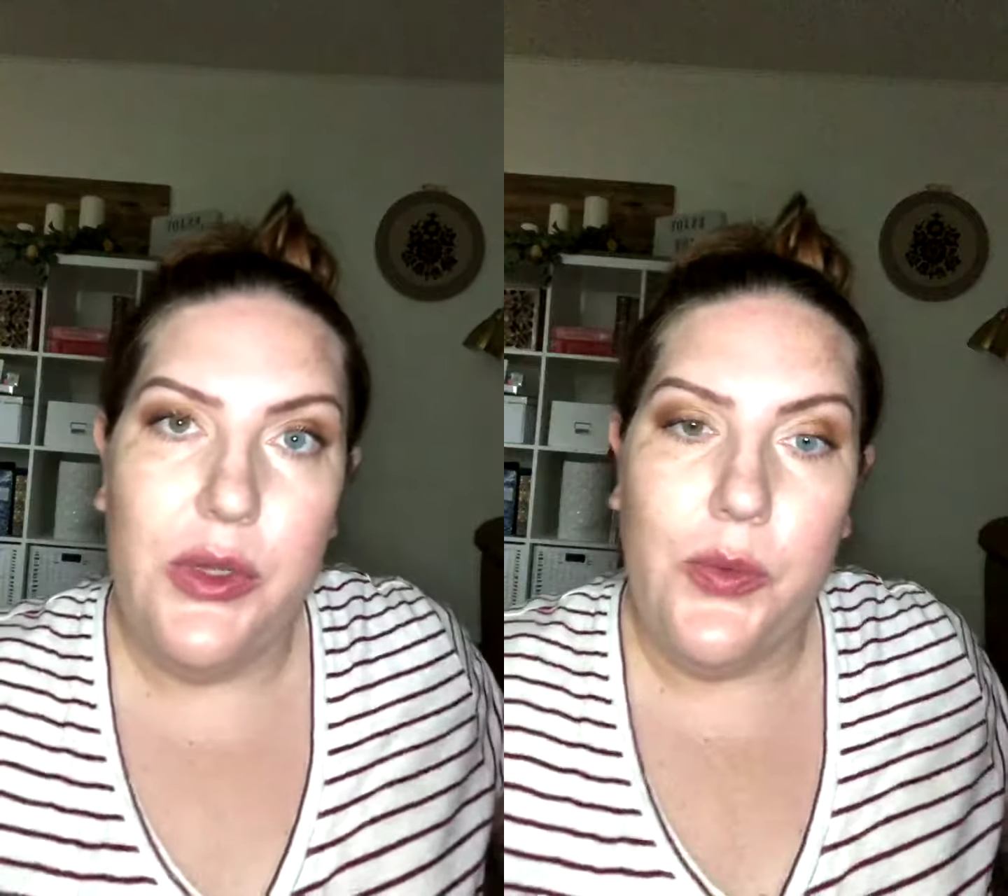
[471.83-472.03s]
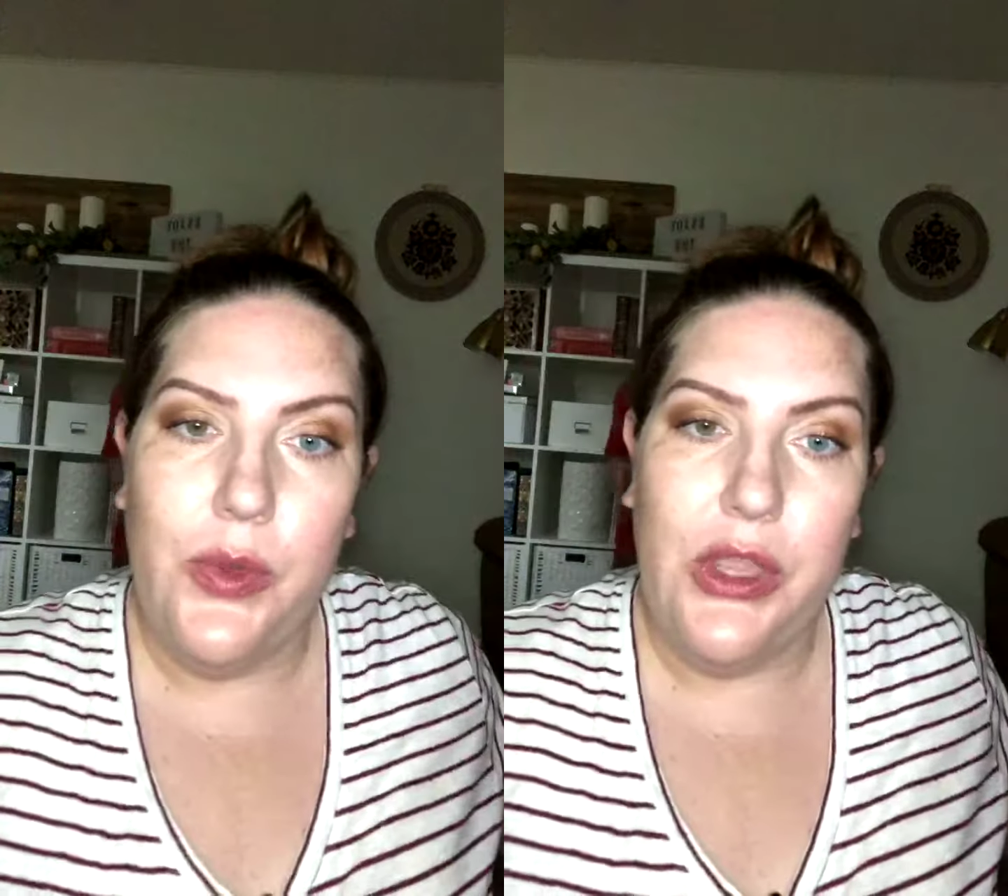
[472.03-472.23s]

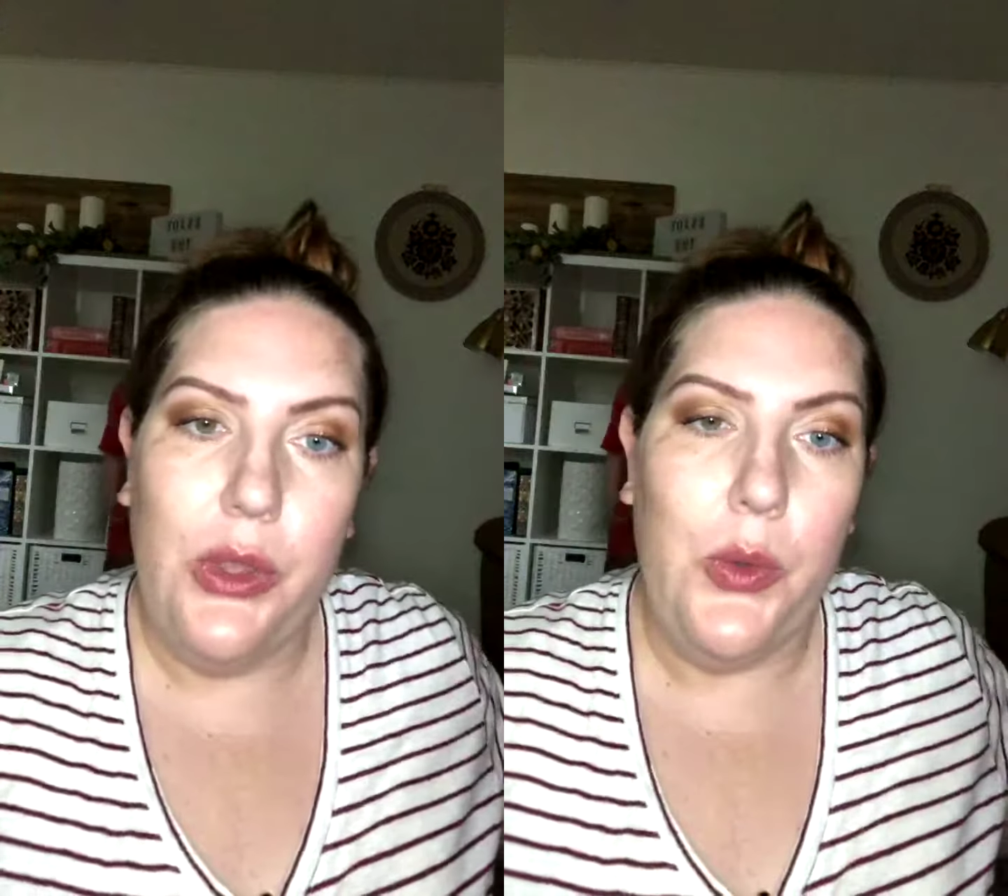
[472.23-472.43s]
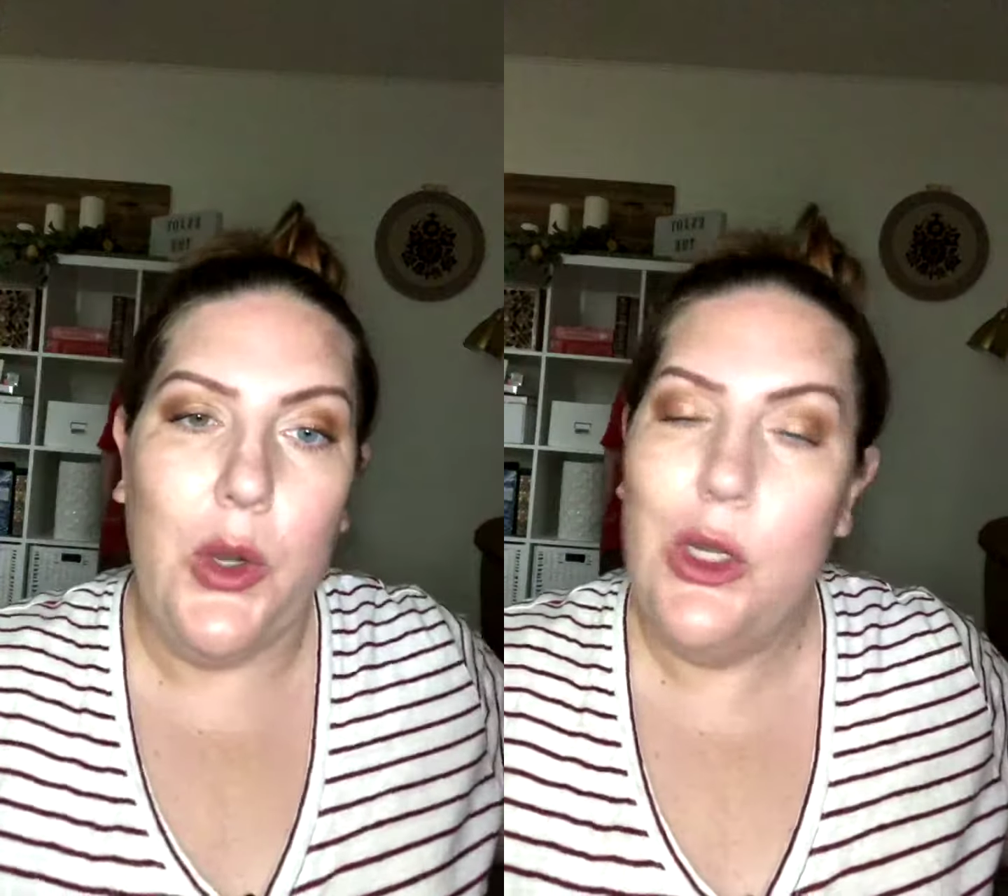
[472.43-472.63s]
with
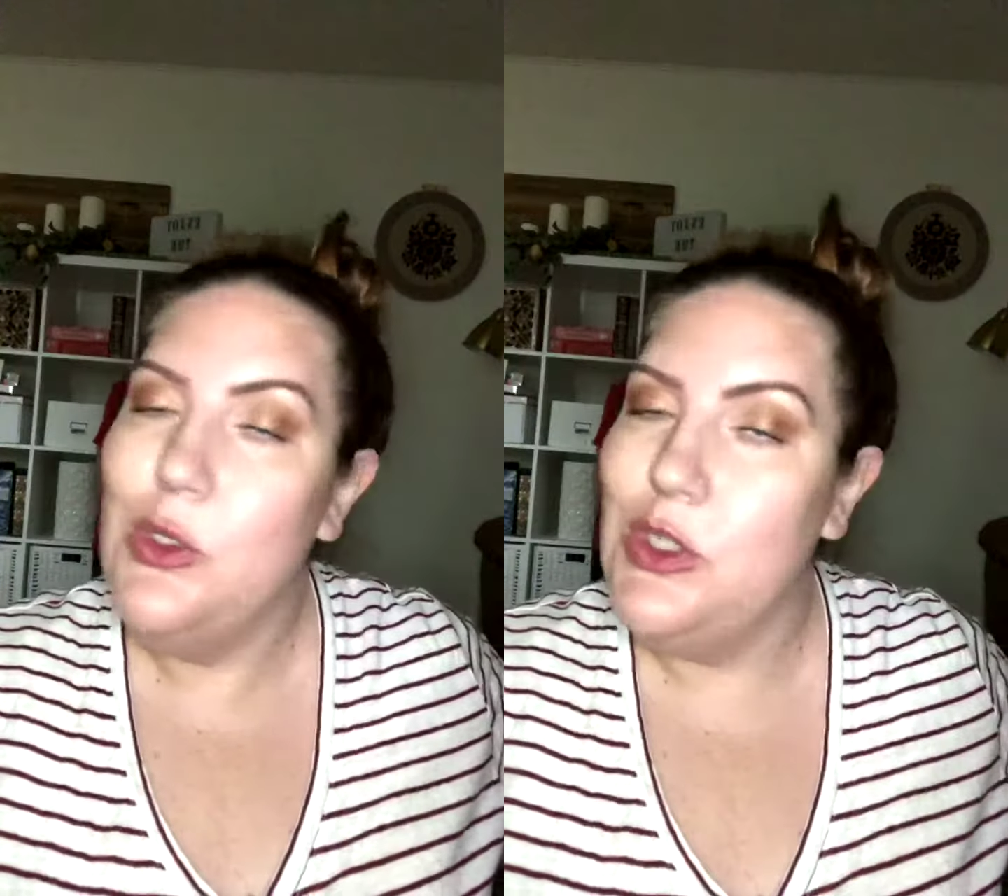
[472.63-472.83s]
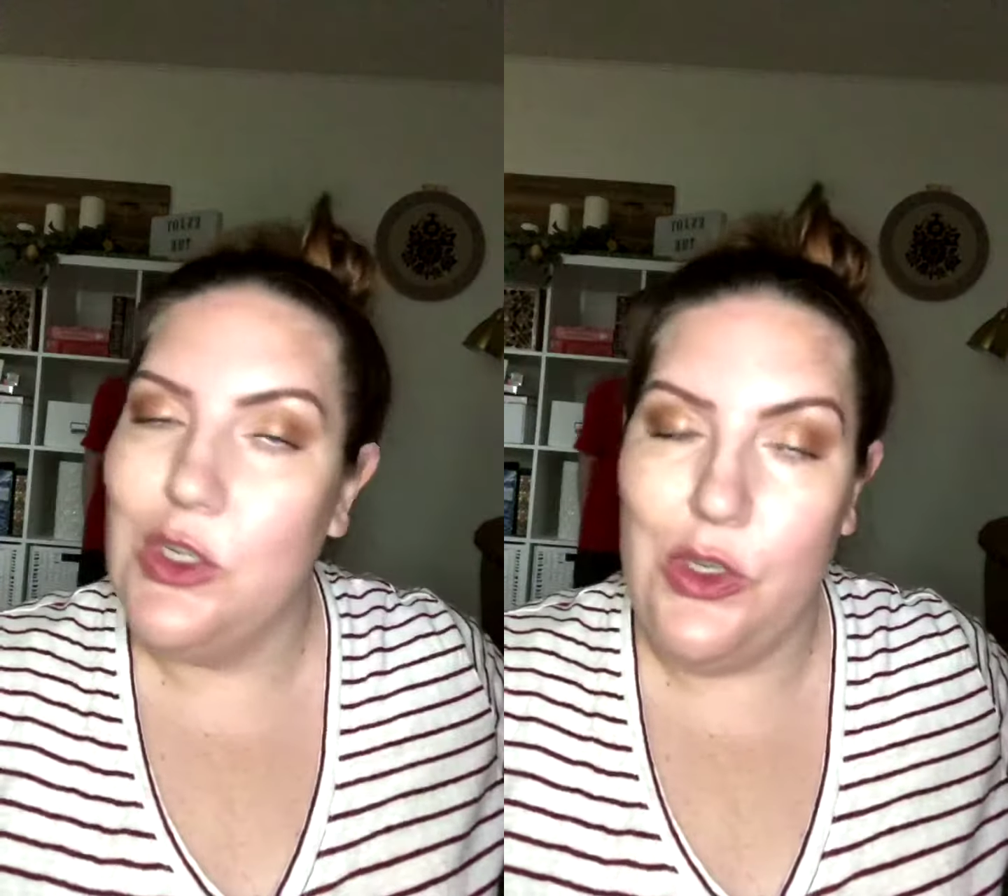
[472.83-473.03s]
your
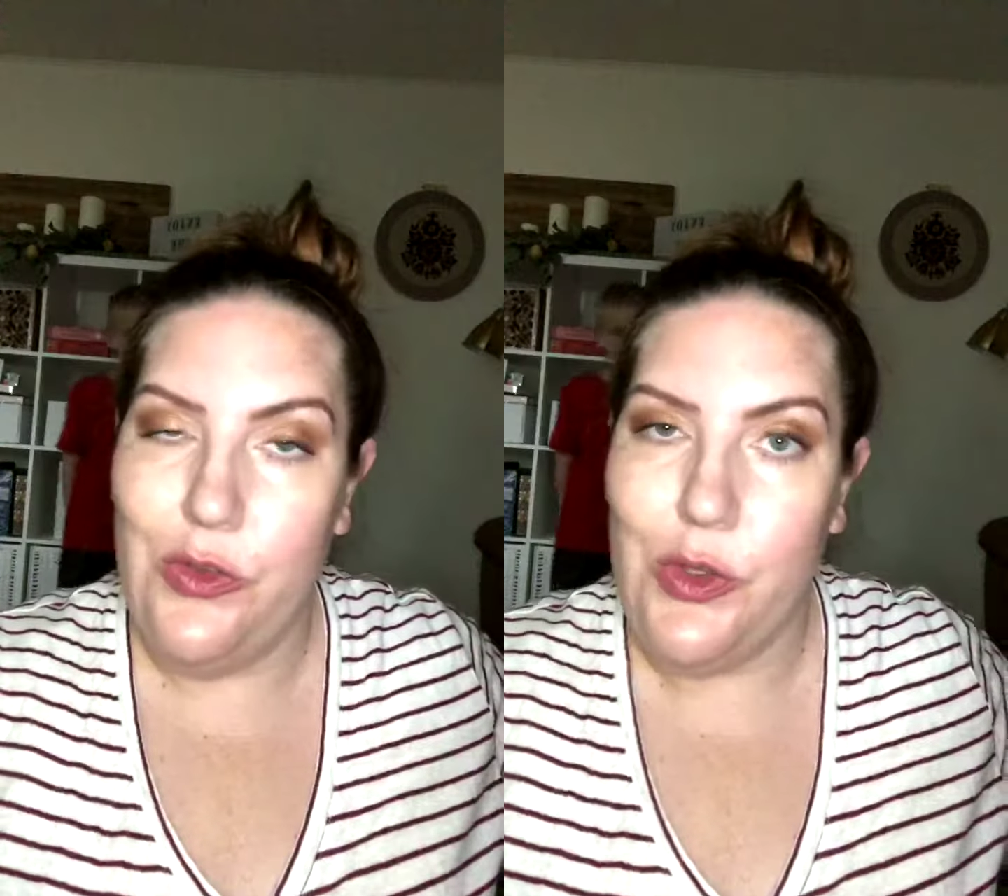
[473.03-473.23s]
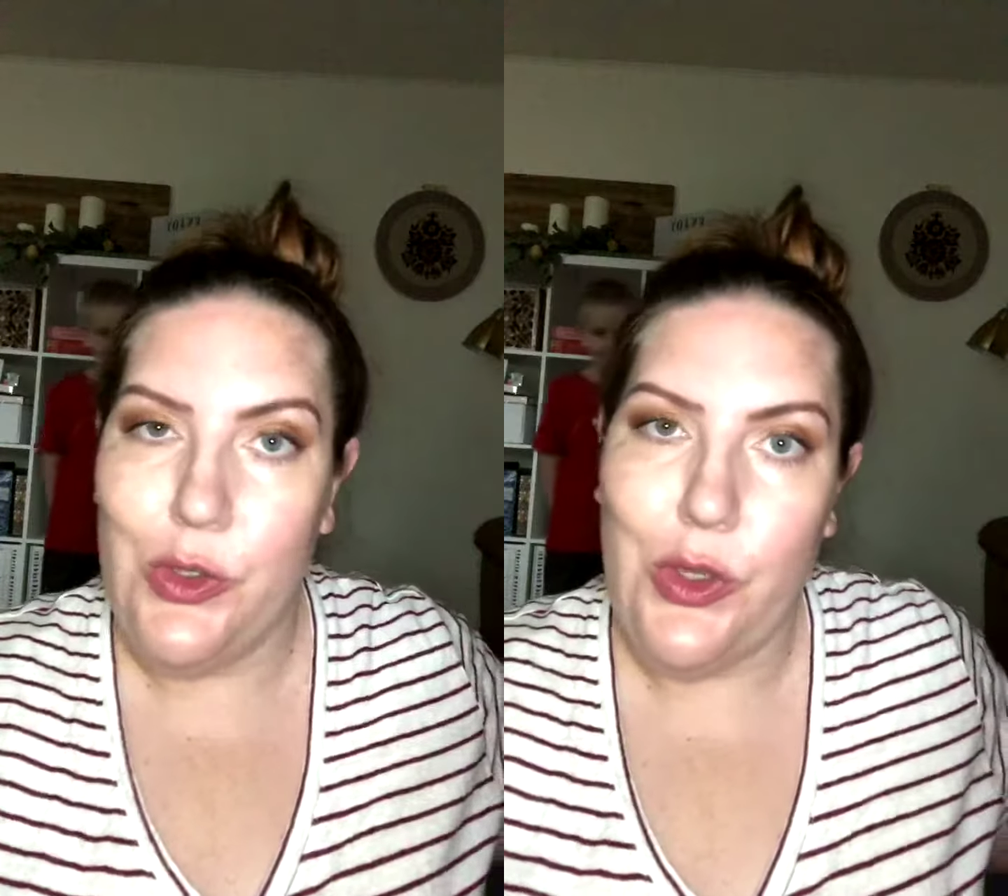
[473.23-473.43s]

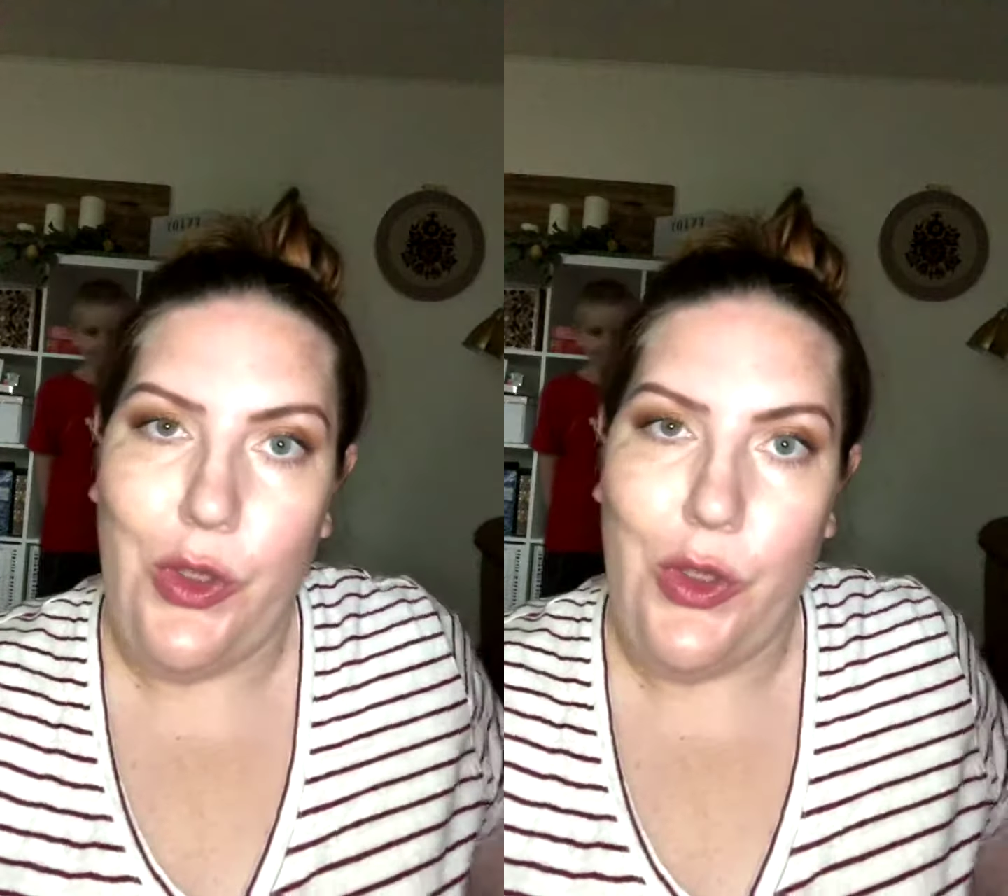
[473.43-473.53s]
significant